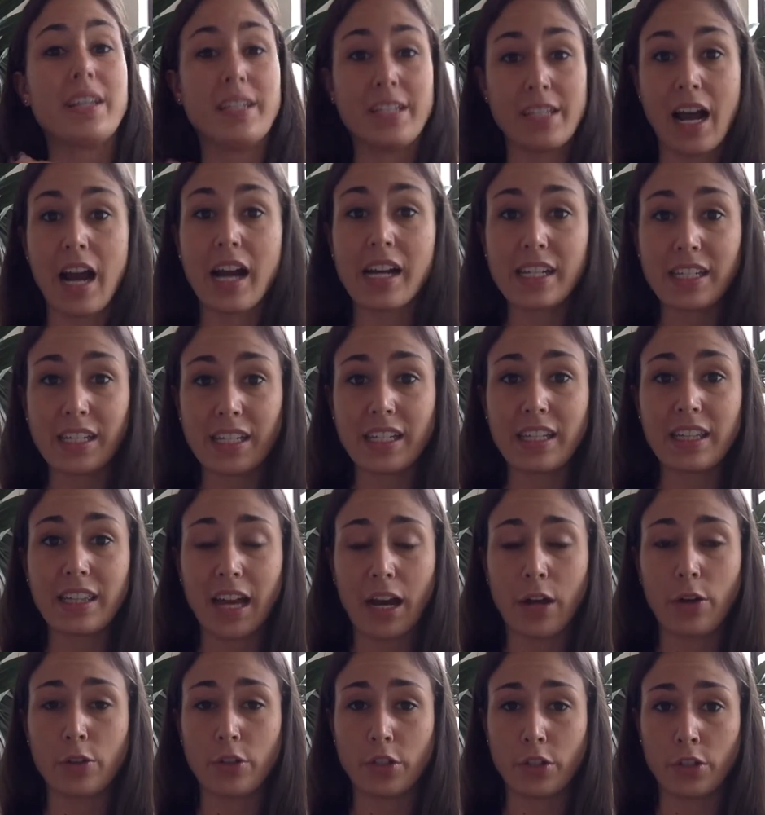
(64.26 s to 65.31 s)

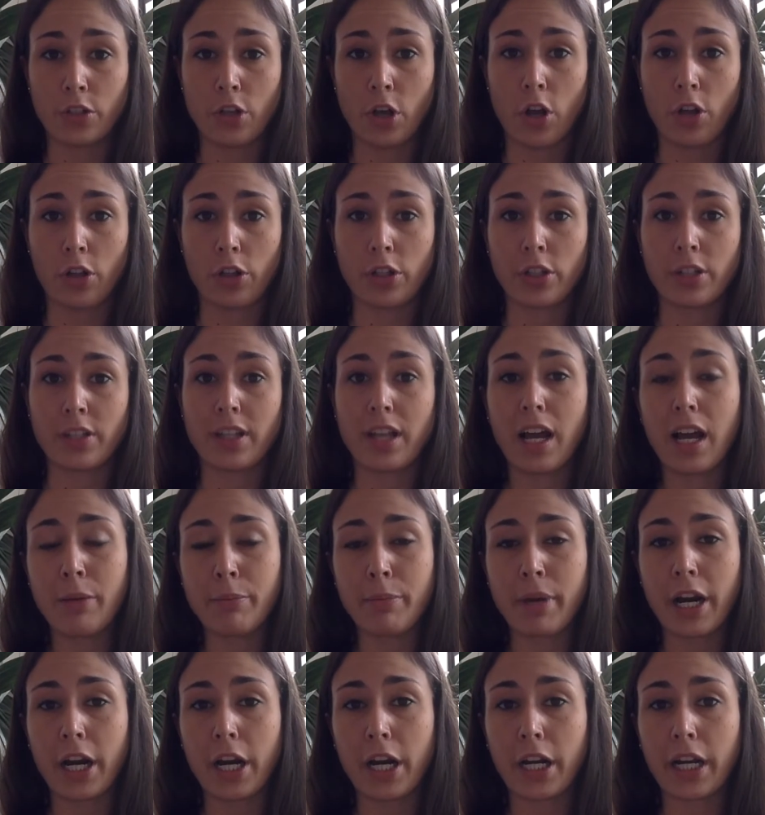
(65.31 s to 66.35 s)
$90,000
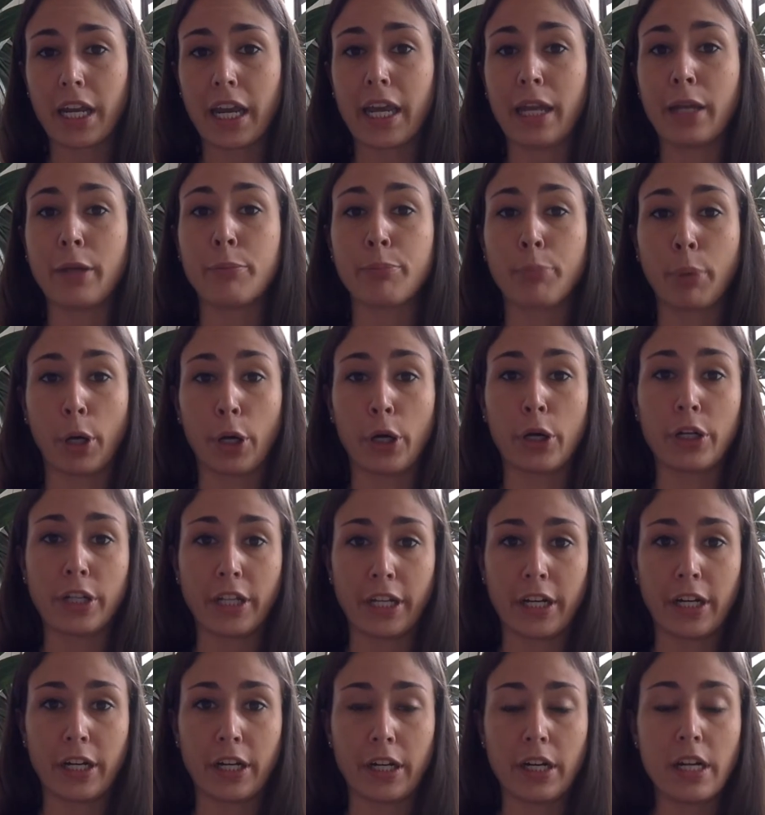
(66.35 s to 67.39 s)
American per
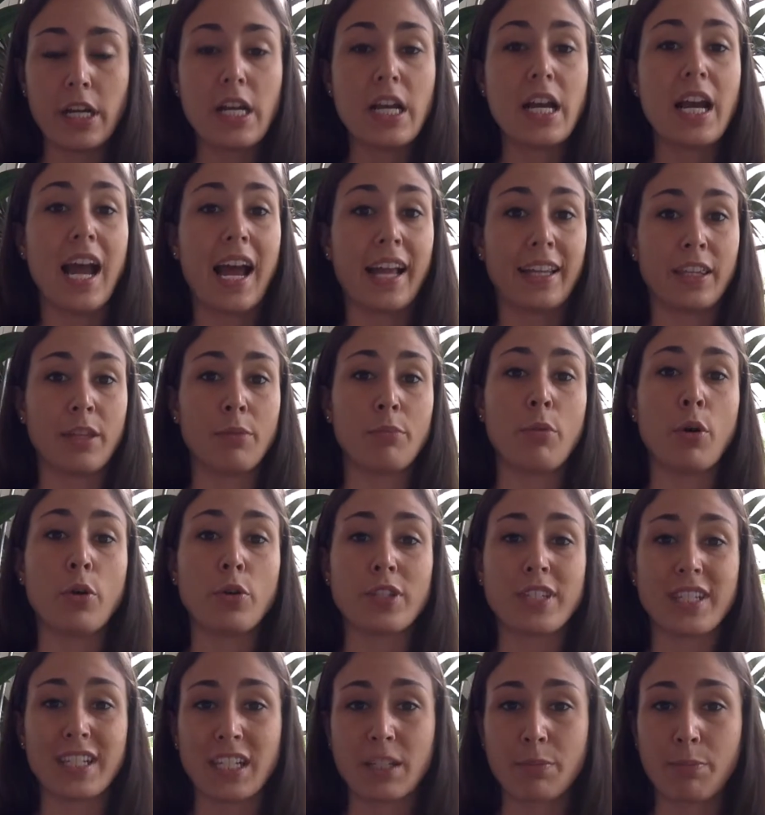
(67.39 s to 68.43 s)
year at the
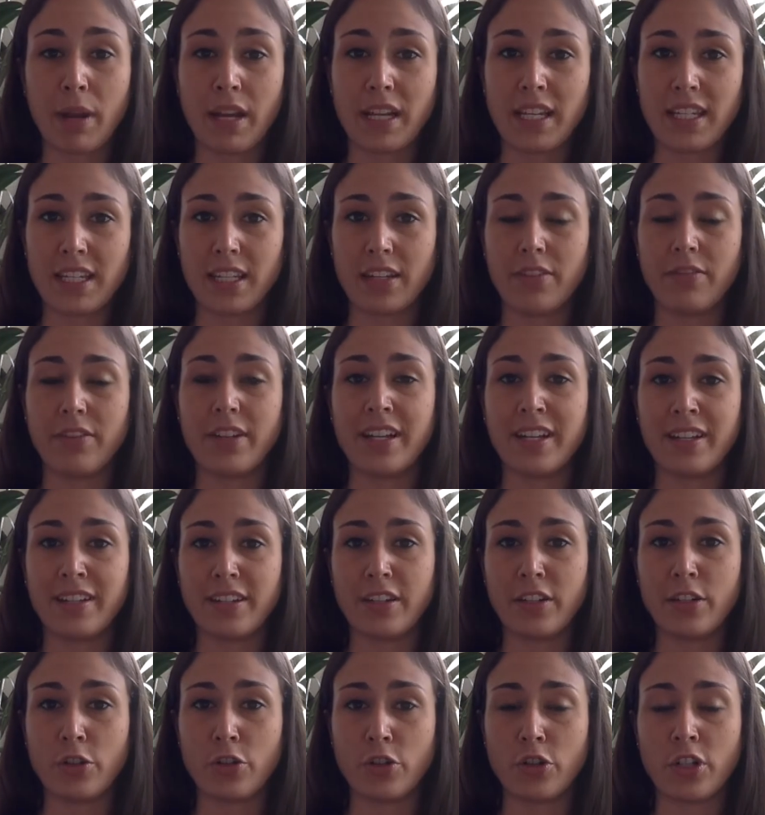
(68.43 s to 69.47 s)
most expensive
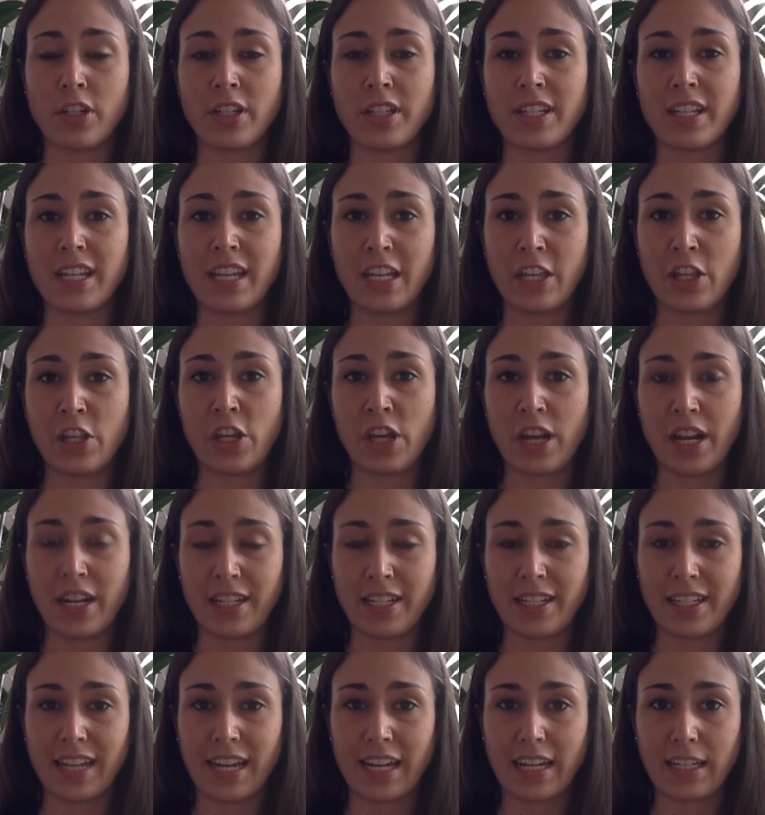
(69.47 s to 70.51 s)
institutions in the United
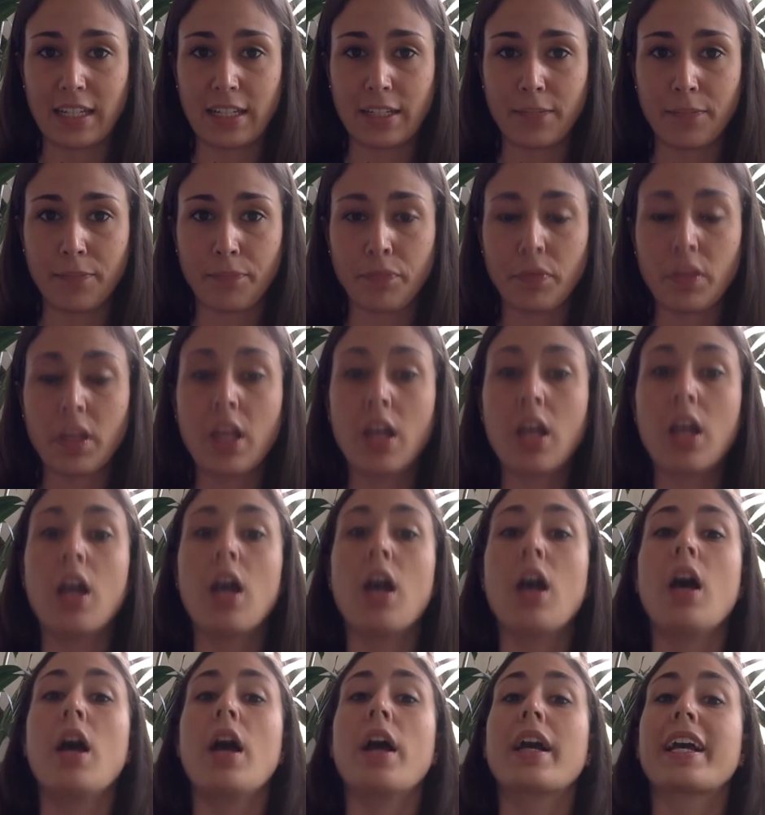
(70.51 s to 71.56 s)
States.
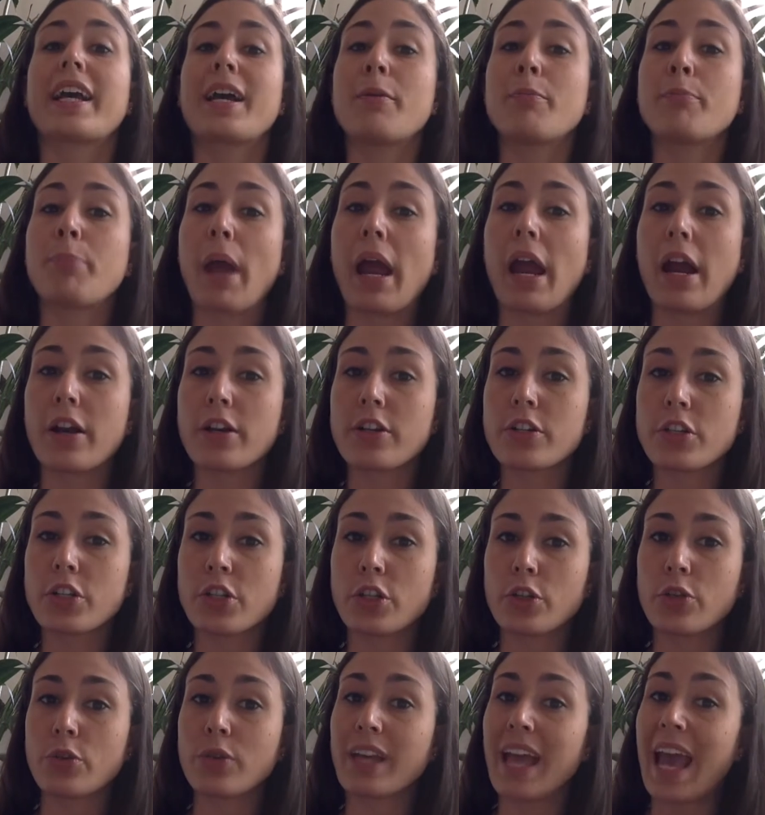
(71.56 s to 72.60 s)
Compared
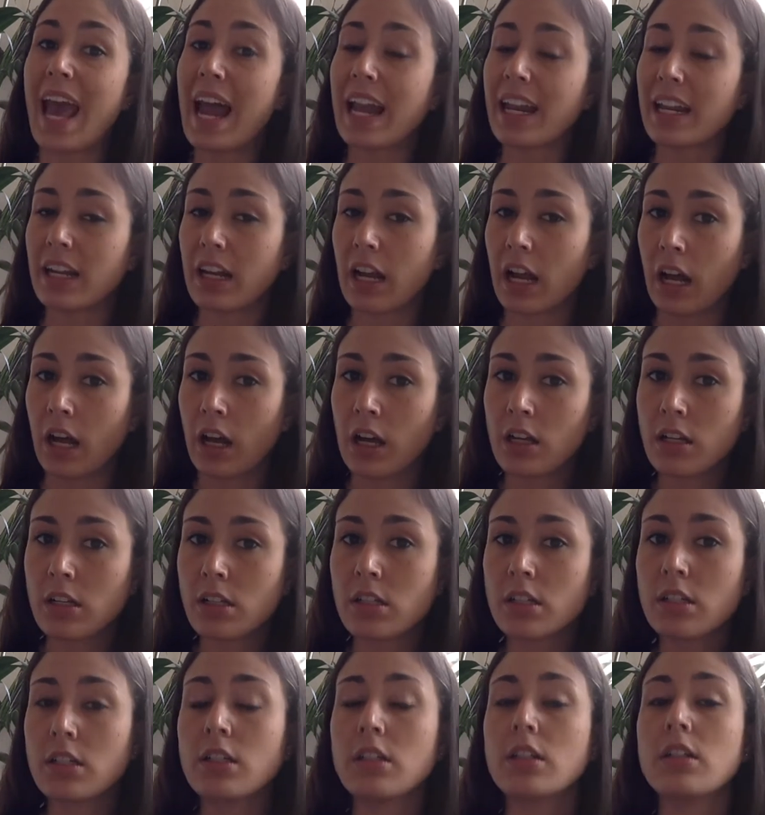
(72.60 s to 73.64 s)
to Canada,
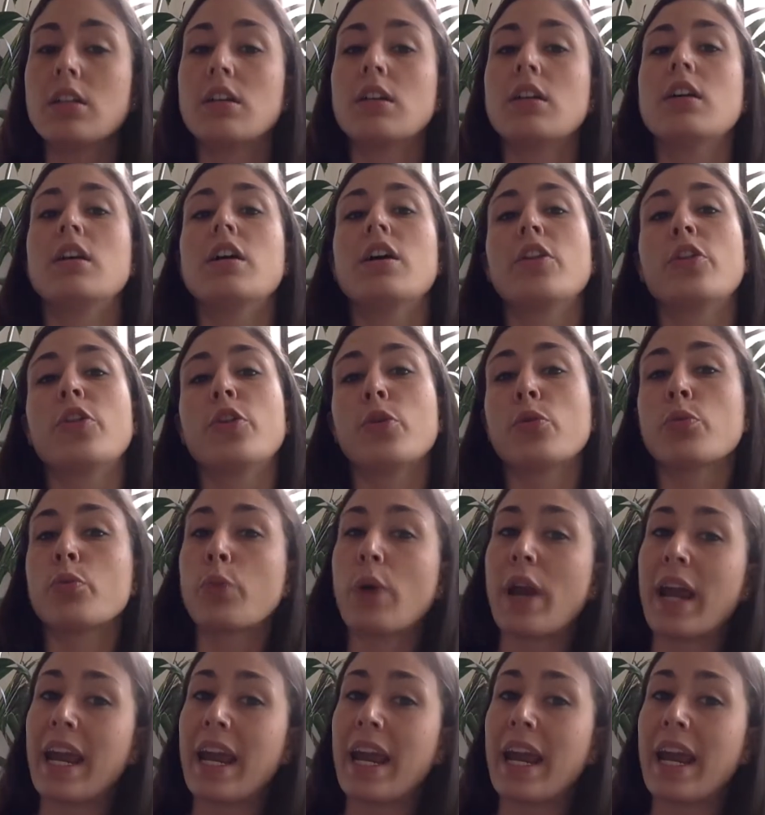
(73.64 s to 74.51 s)
the